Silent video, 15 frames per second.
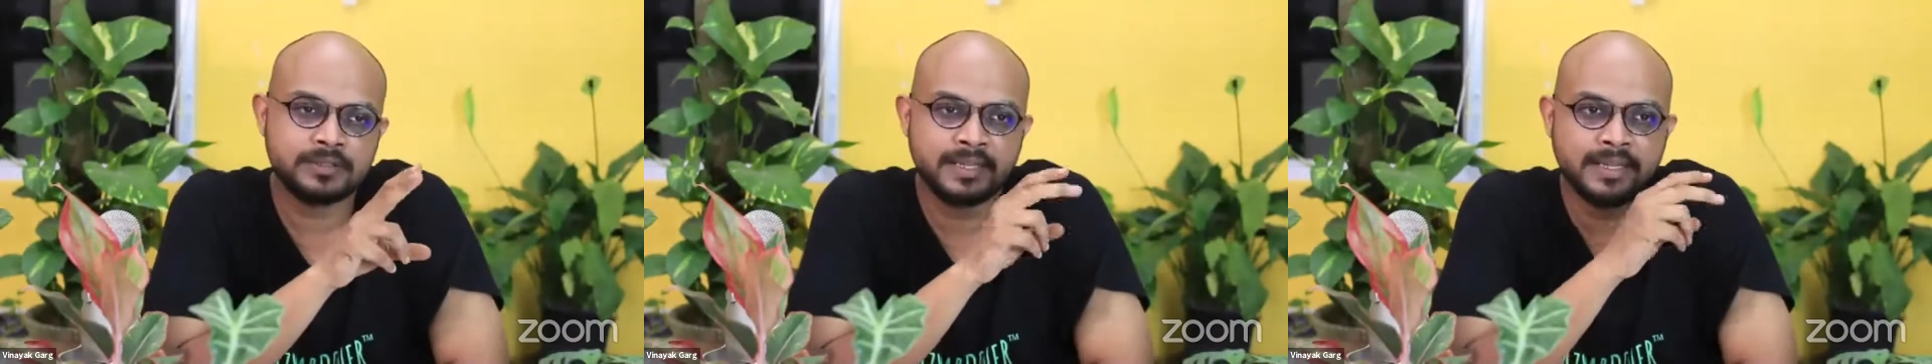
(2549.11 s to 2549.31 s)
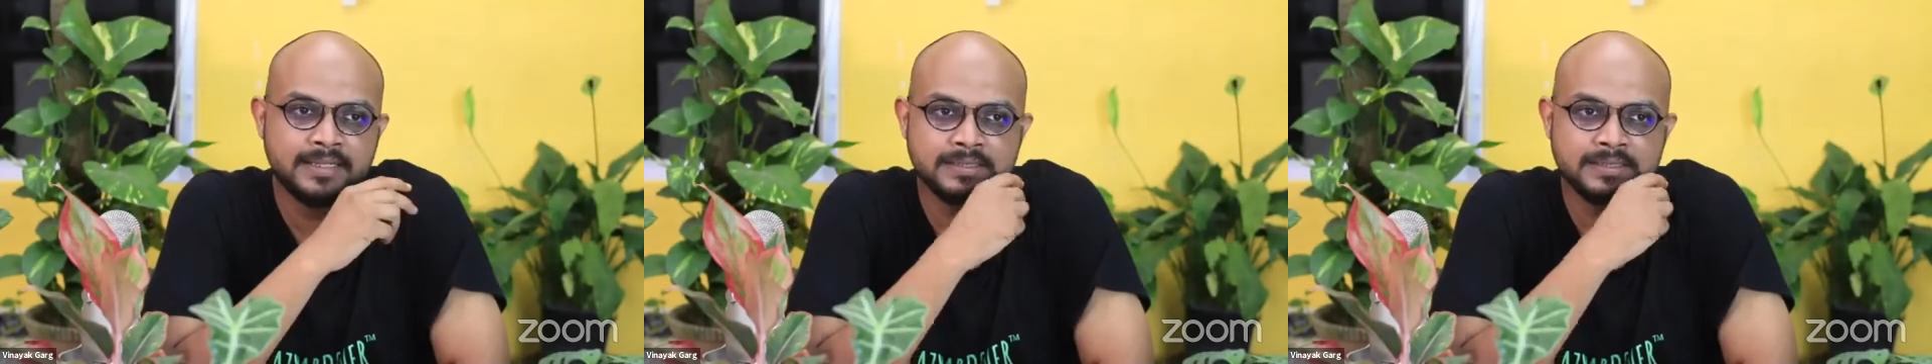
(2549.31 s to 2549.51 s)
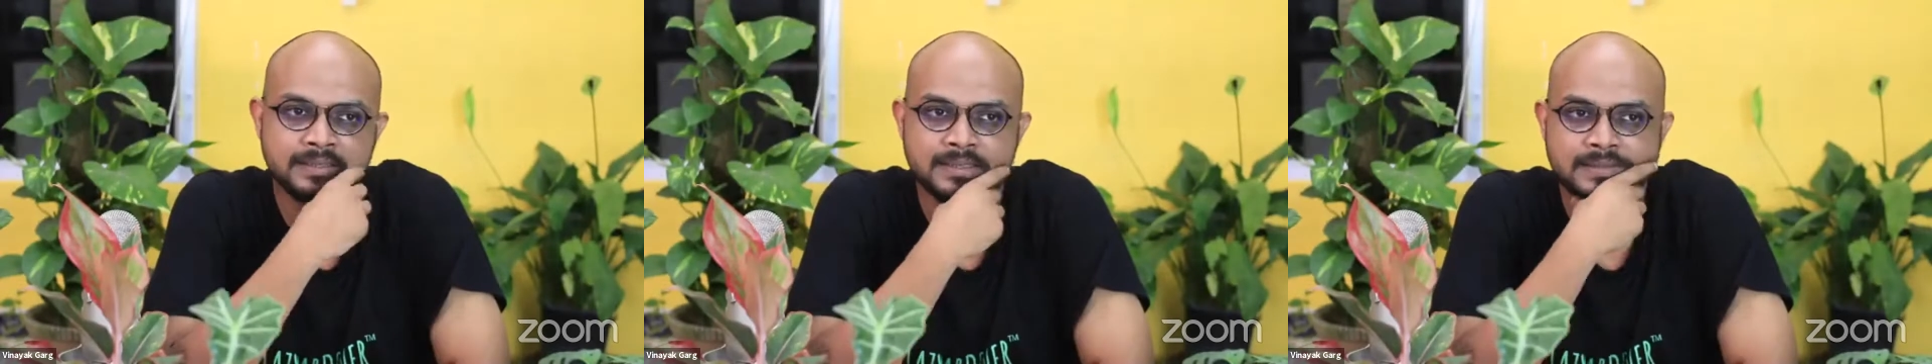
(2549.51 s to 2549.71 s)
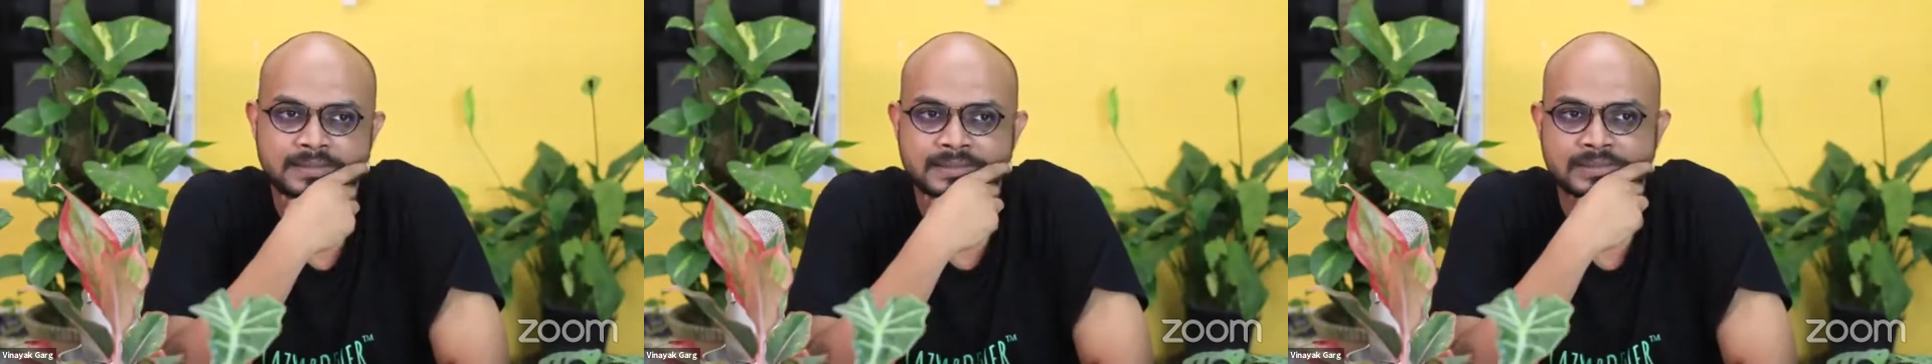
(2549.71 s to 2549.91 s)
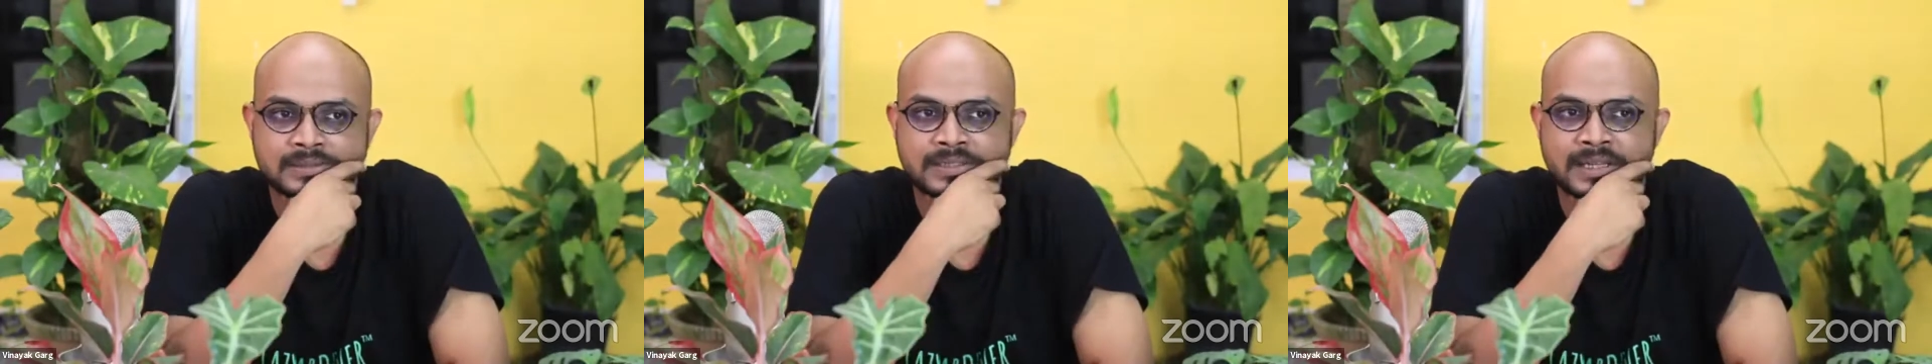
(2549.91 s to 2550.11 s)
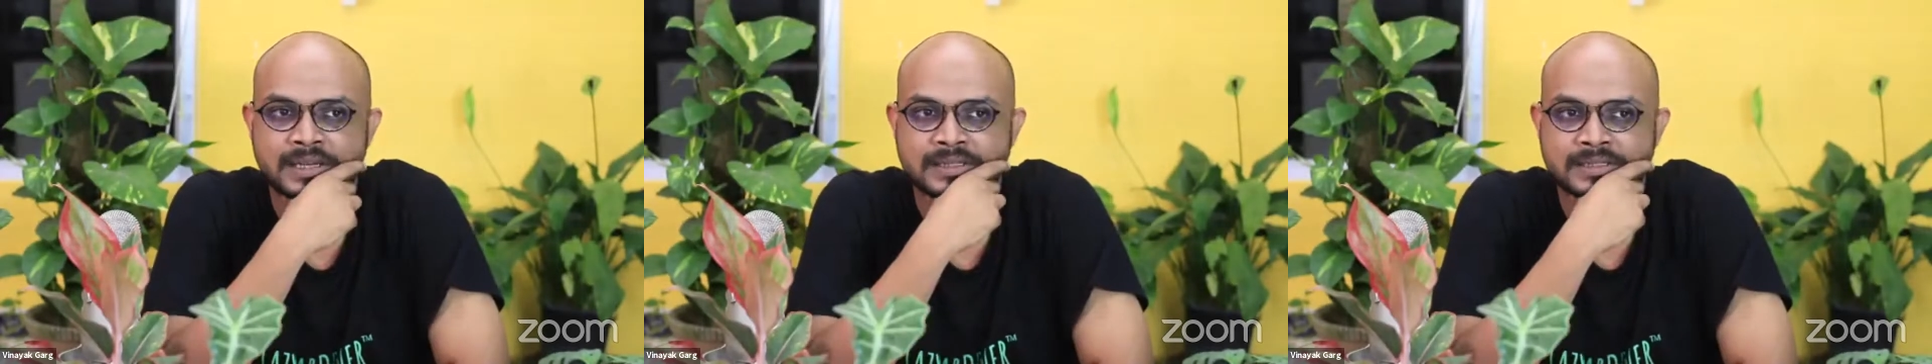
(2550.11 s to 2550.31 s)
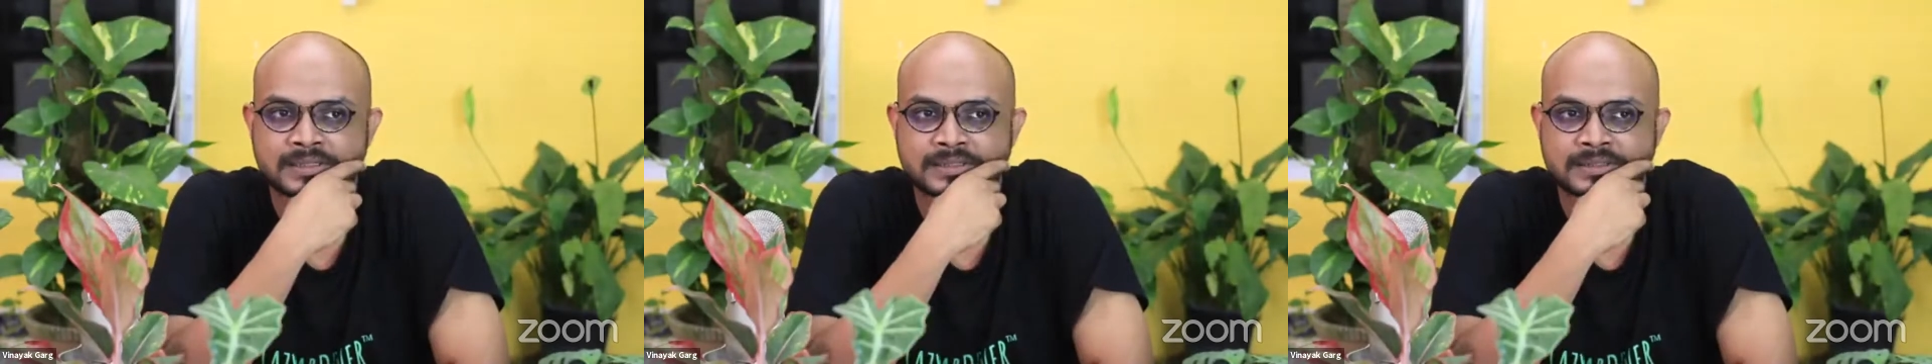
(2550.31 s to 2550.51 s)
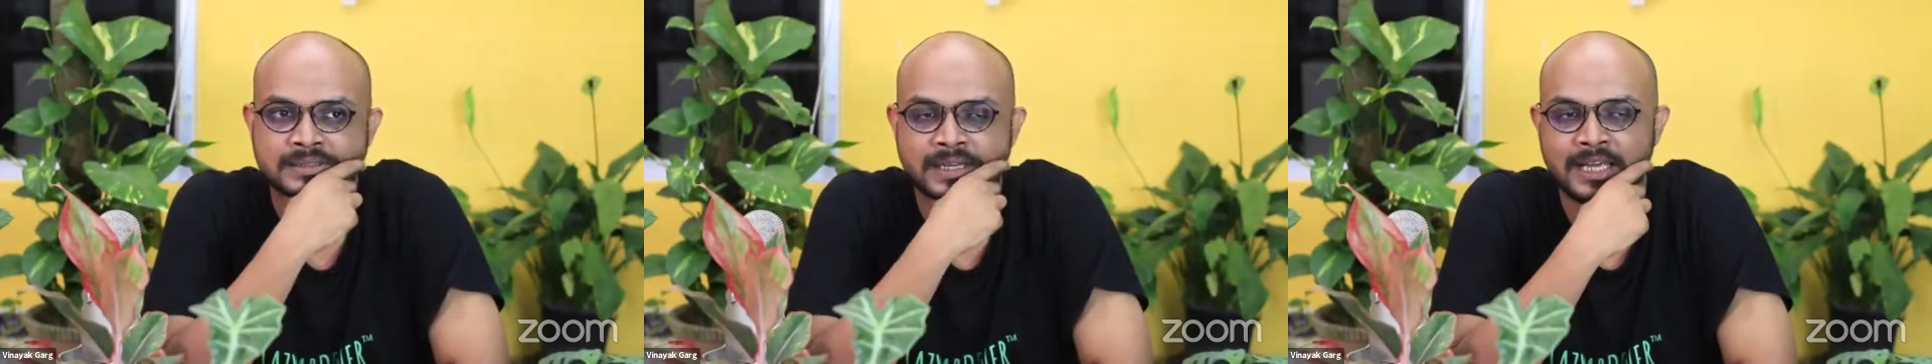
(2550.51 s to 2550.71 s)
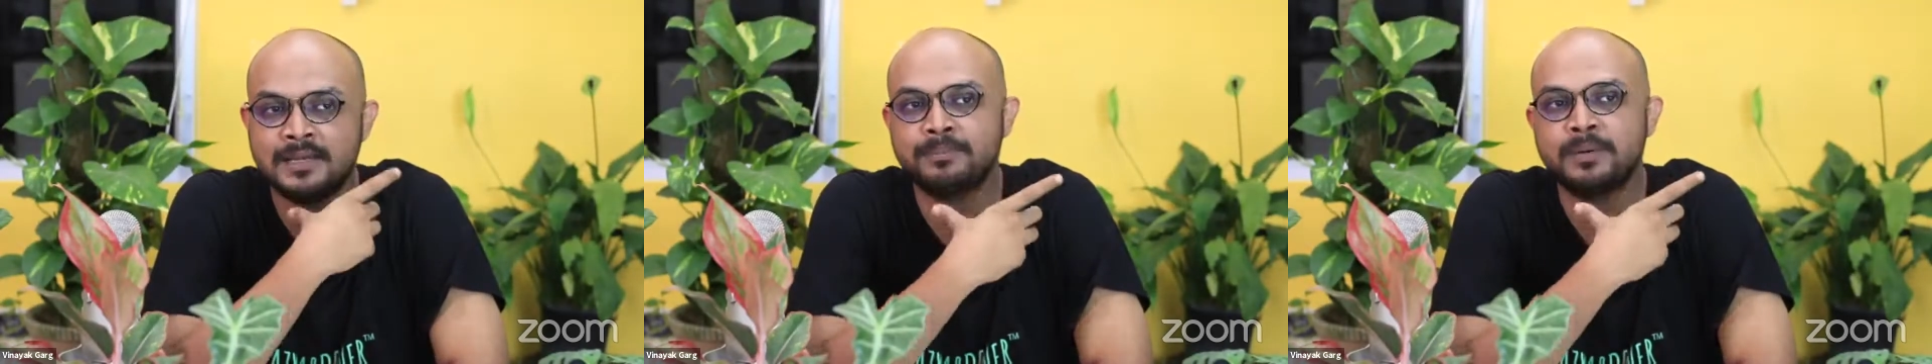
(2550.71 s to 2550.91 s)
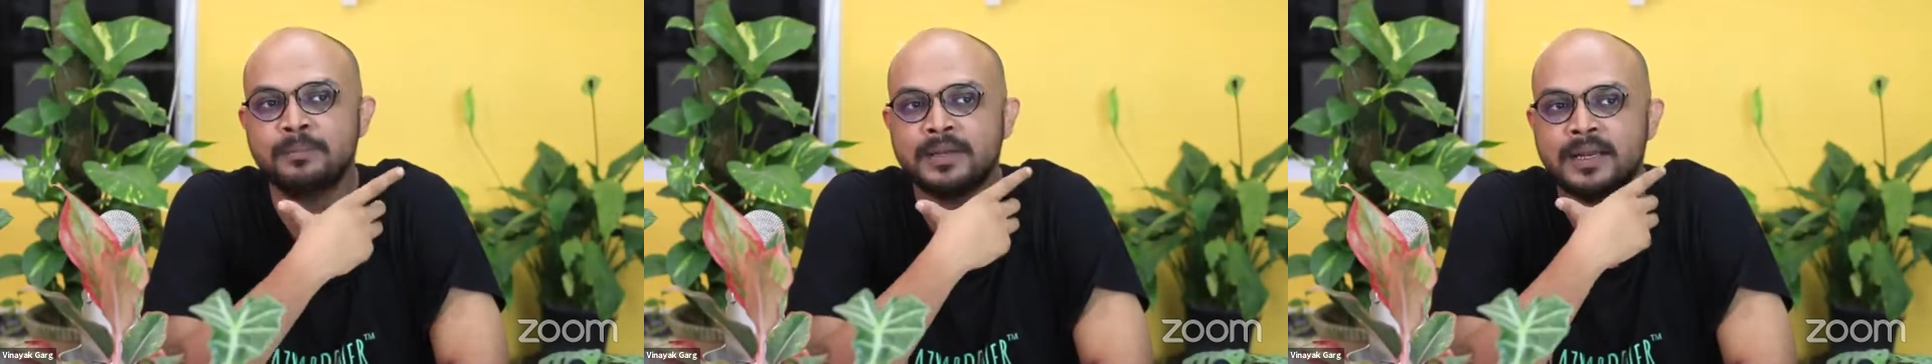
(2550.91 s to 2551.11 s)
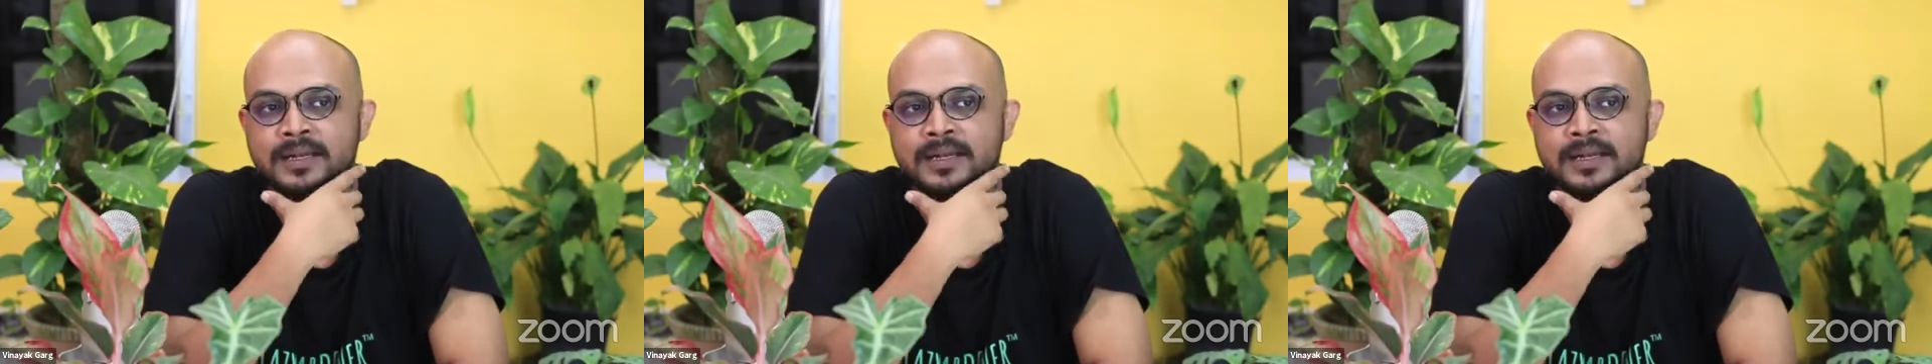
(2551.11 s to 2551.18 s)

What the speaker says: things that help a plant.